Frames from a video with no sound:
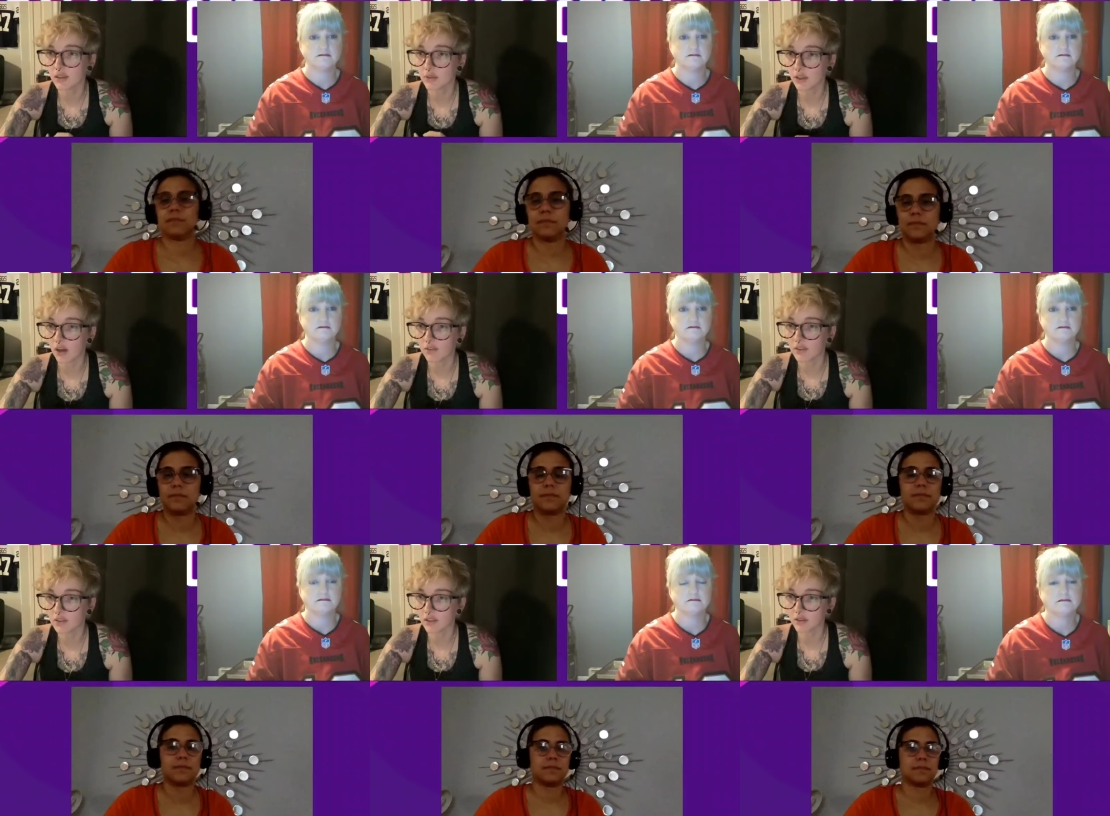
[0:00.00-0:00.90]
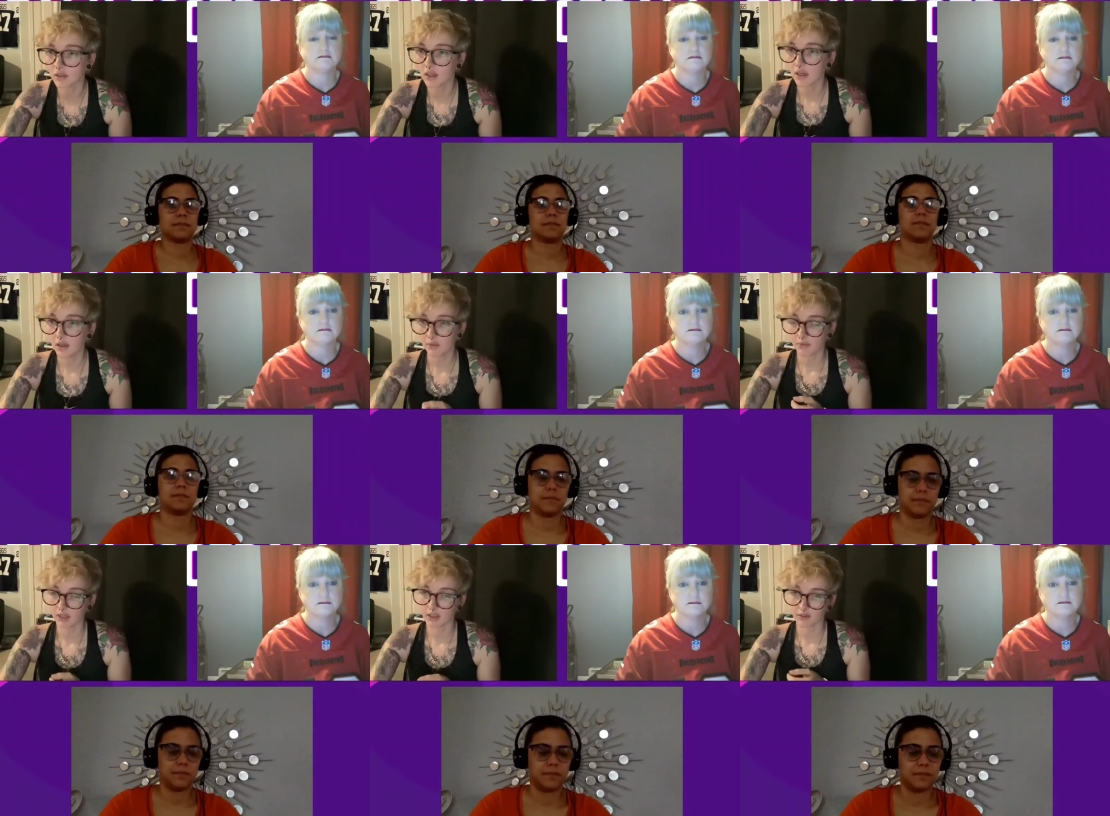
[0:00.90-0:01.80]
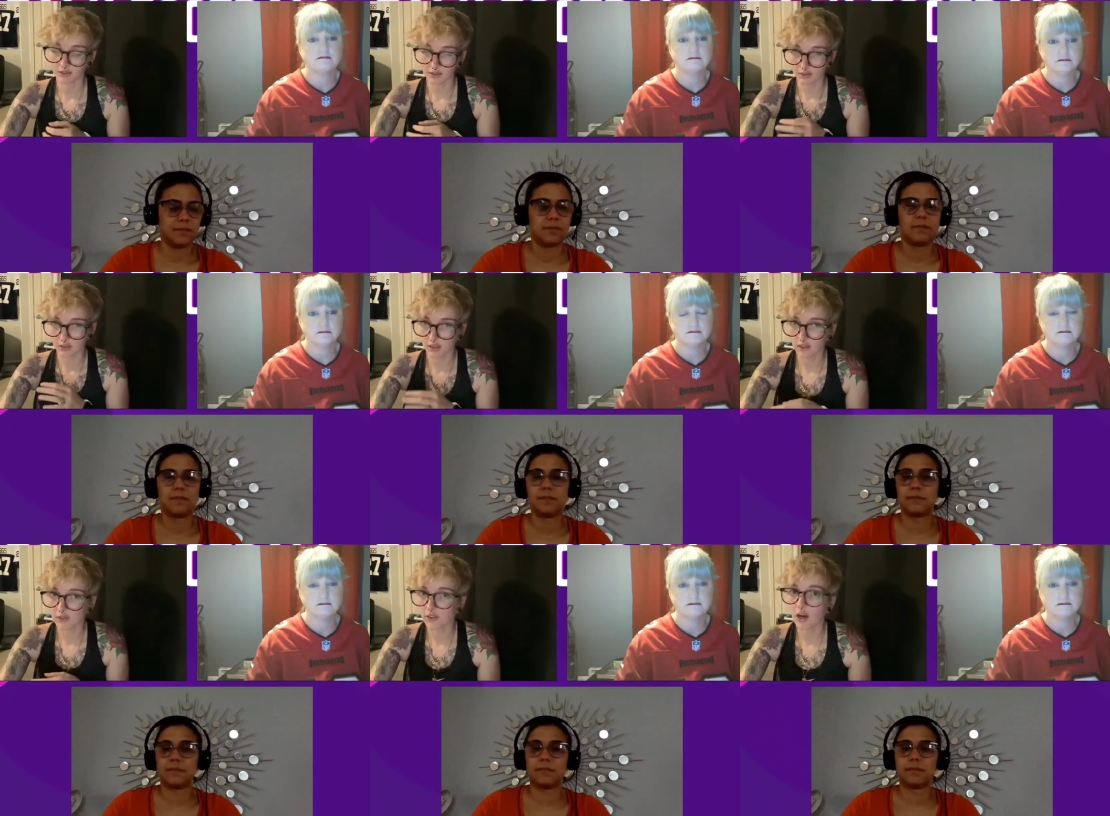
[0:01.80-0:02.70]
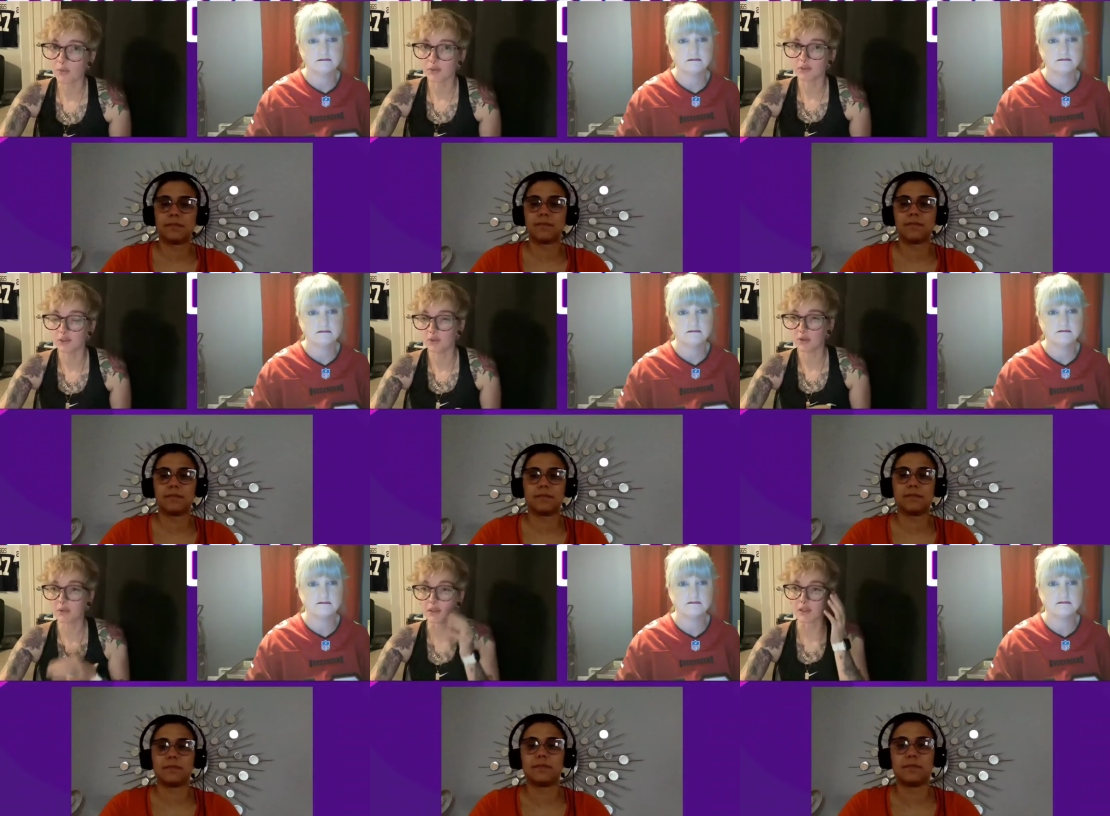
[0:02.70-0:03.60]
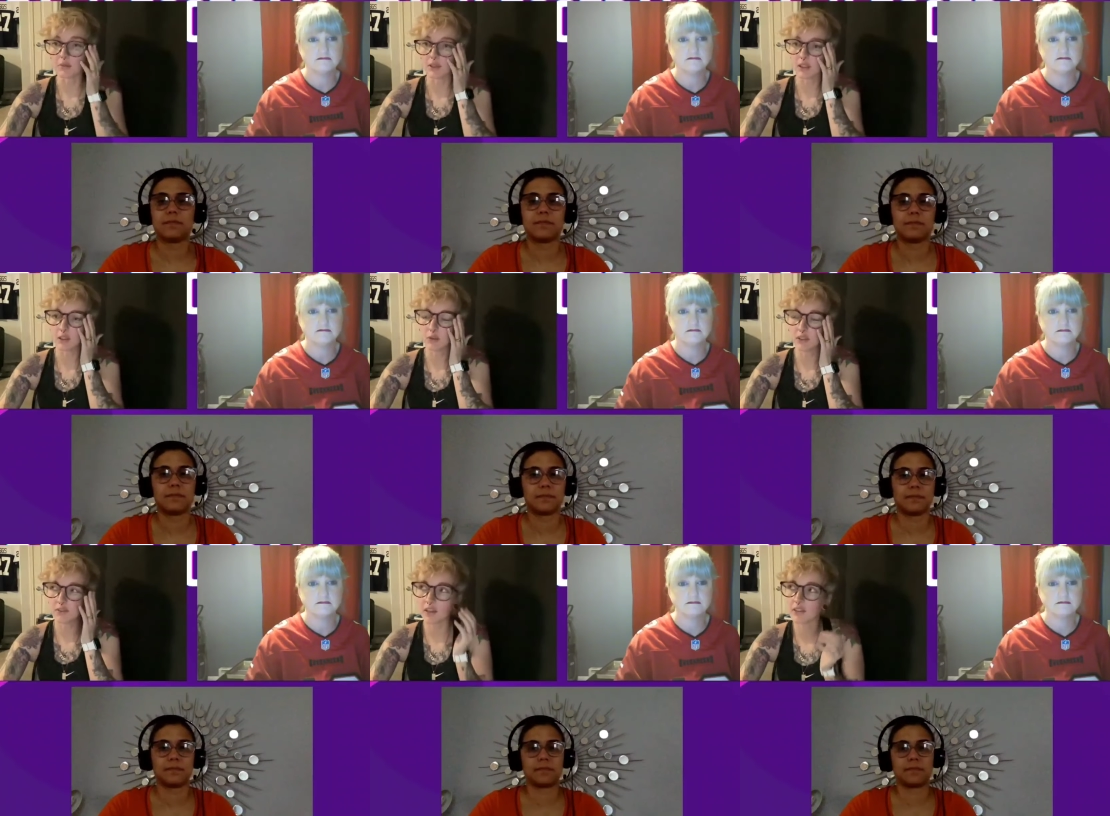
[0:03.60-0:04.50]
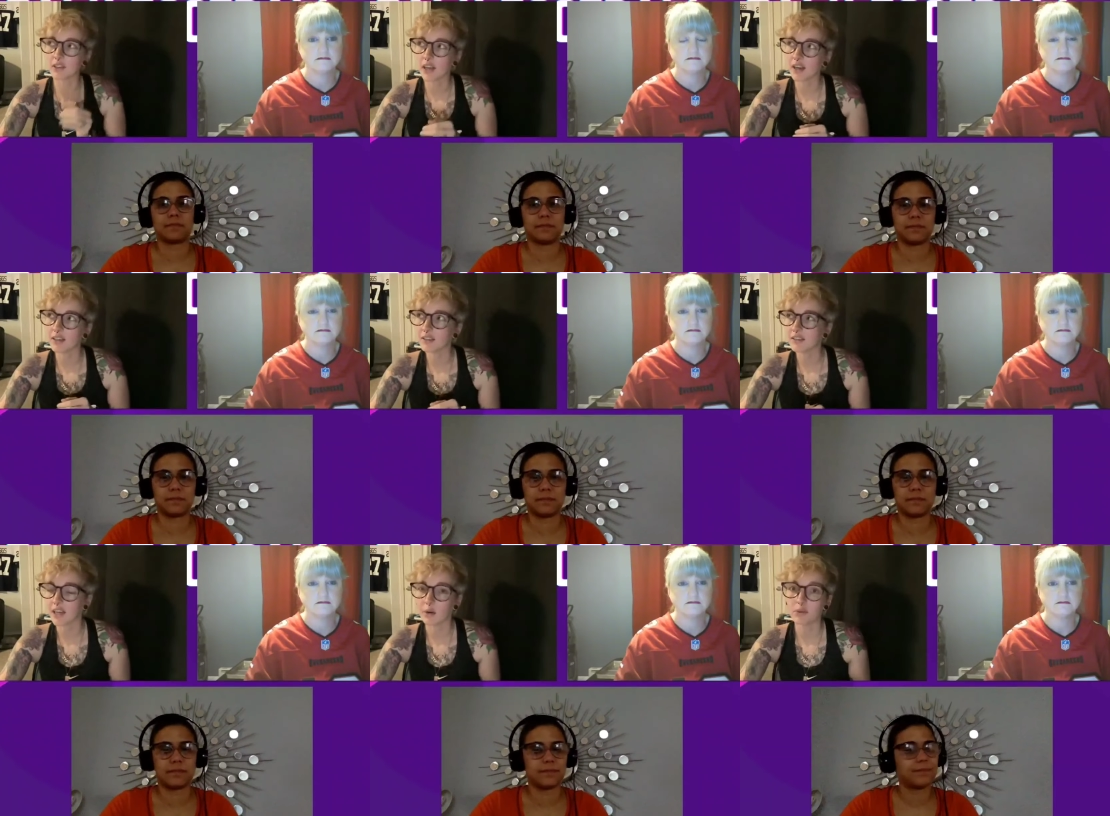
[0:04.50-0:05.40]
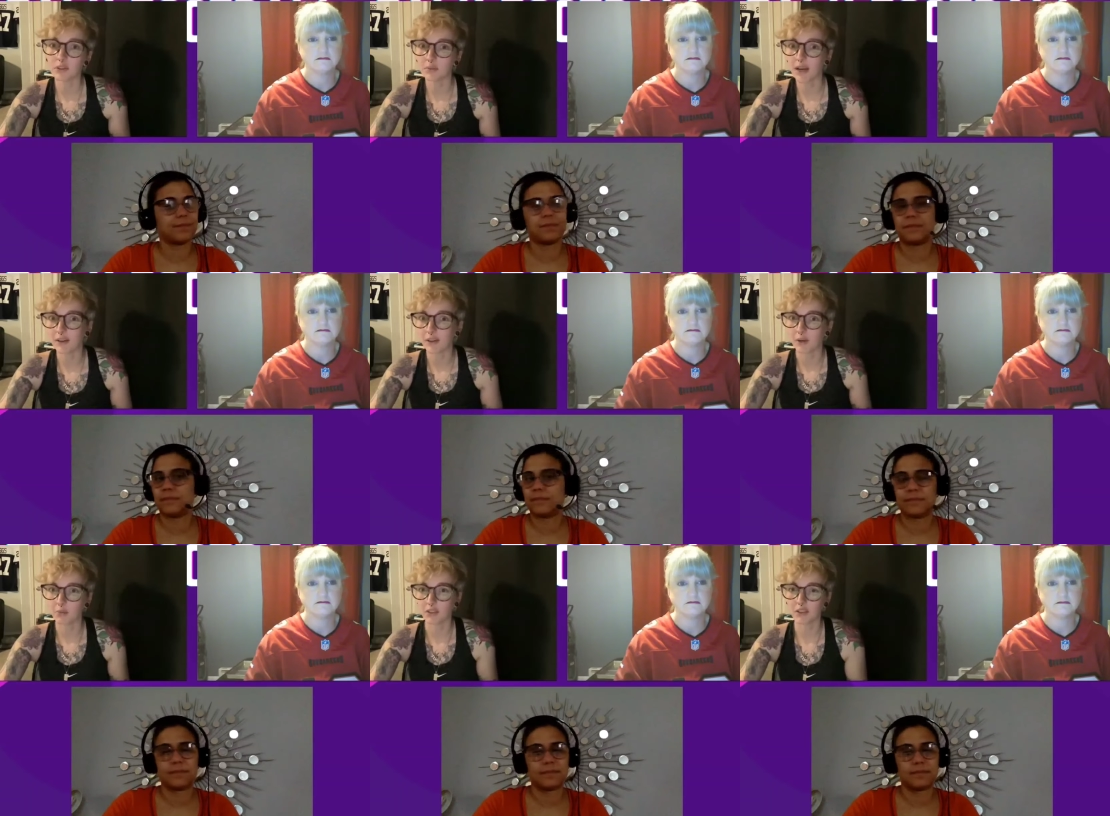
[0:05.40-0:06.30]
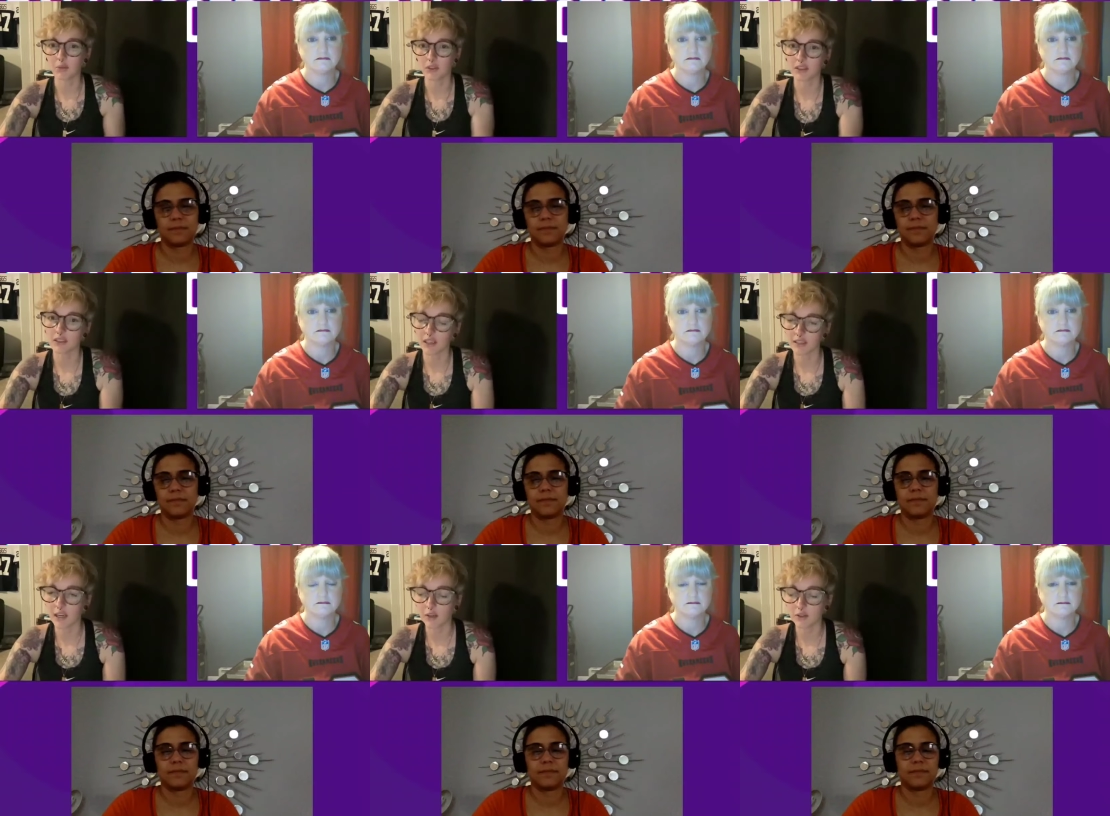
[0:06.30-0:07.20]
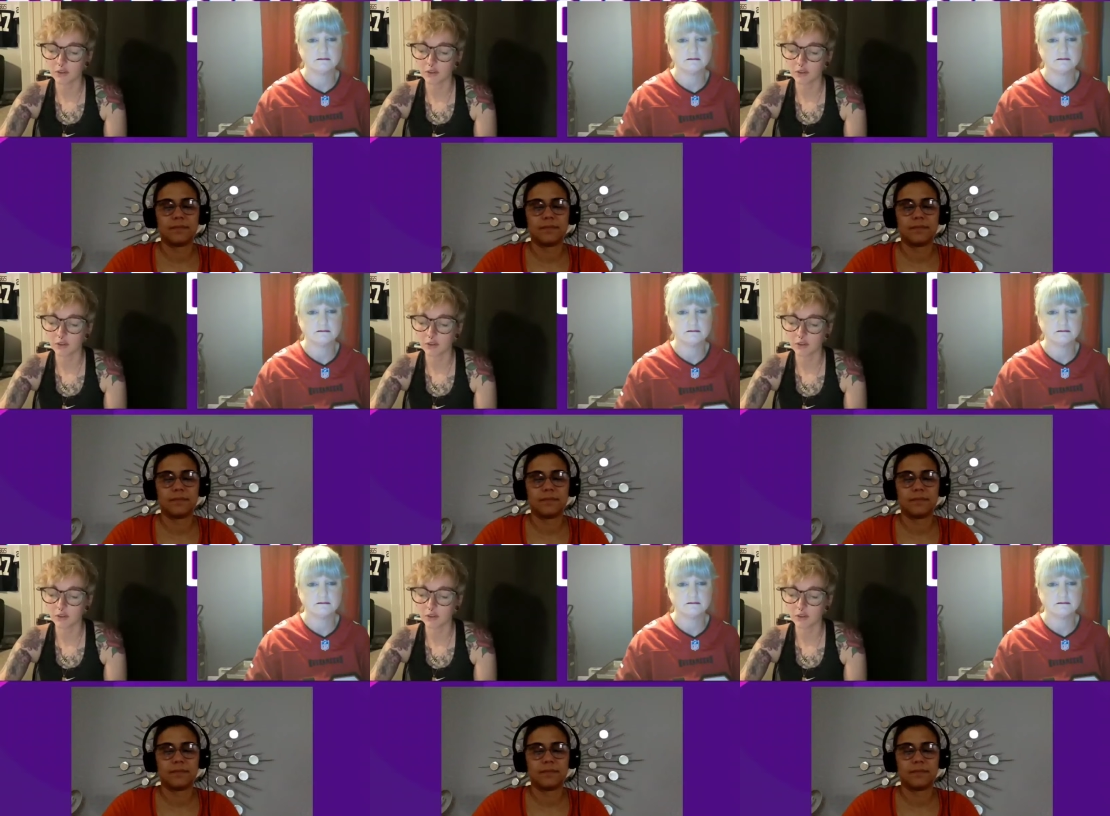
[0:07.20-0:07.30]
Speaker 1: I mean, obviously, Mike Evans is like a phenomenal football player, but you would have never guessed that was his background based on where he's at now.